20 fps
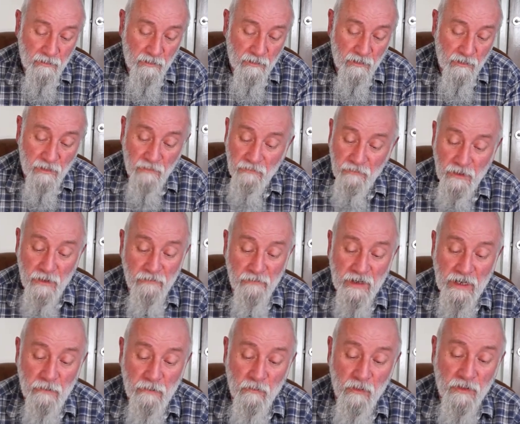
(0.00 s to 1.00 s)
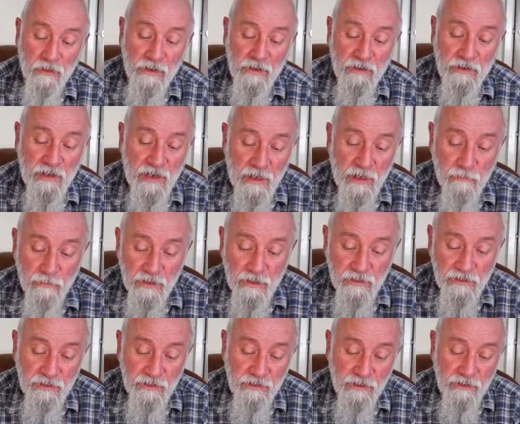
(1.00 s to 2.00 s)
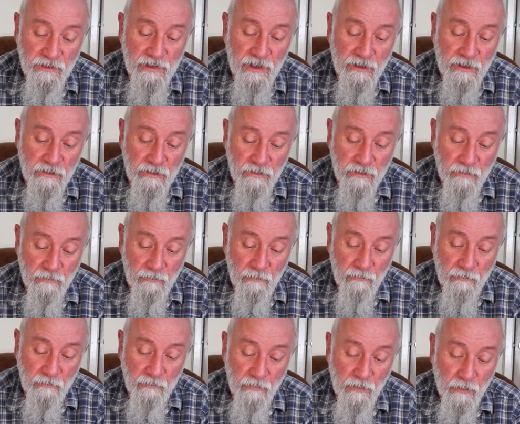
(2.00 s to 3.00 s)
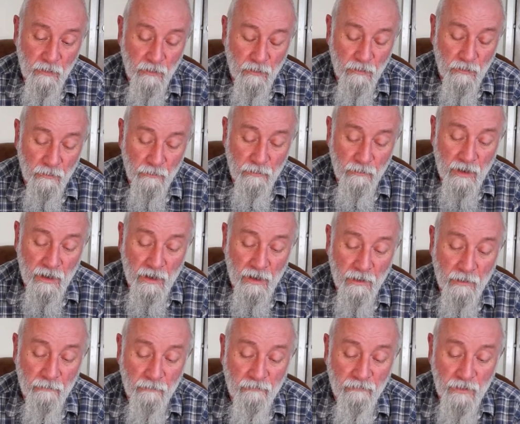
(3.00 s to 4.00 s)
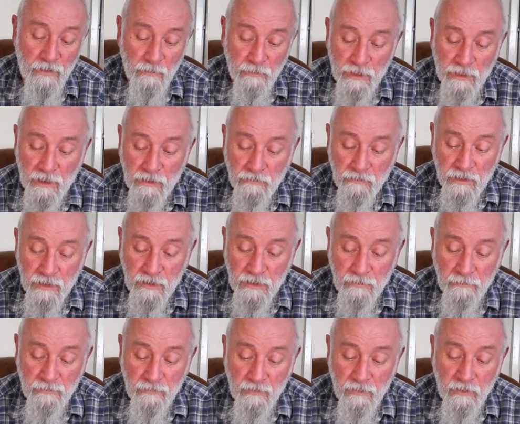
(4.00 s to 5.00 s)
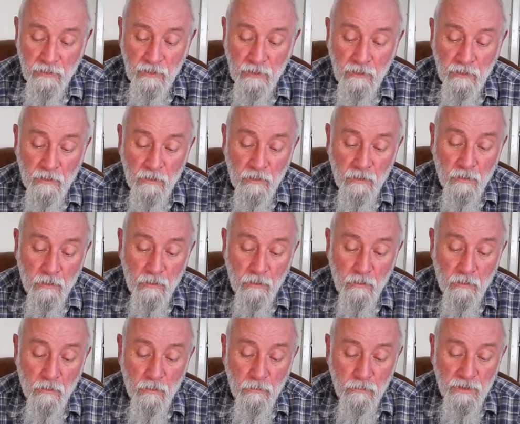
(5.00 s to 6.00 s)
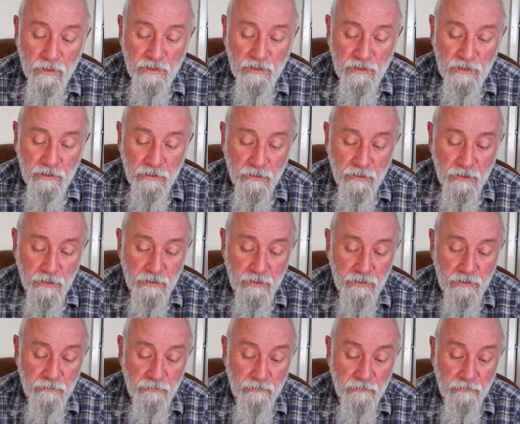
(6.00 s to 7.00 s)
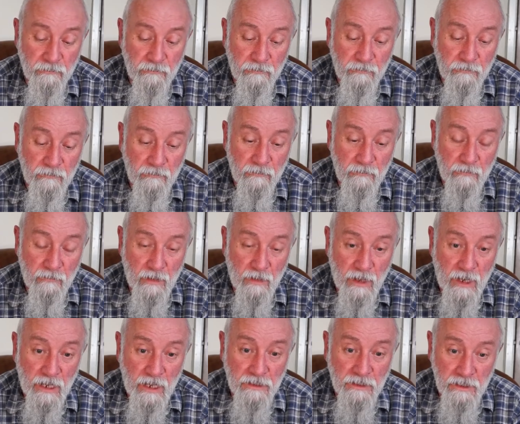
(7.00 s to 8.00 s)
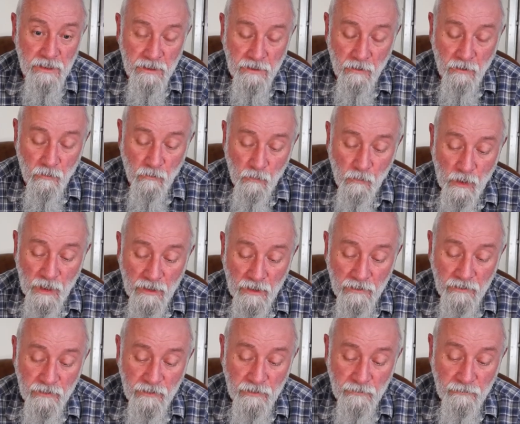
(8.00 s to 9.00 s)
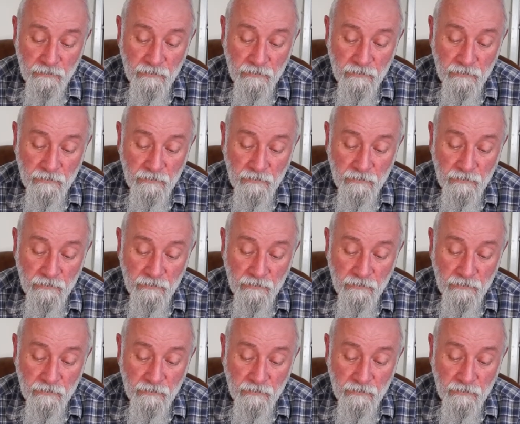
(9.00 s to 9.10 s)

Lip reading: If you ever get one of these cameras and you're setting your film counter, always turn it anti-clockwise,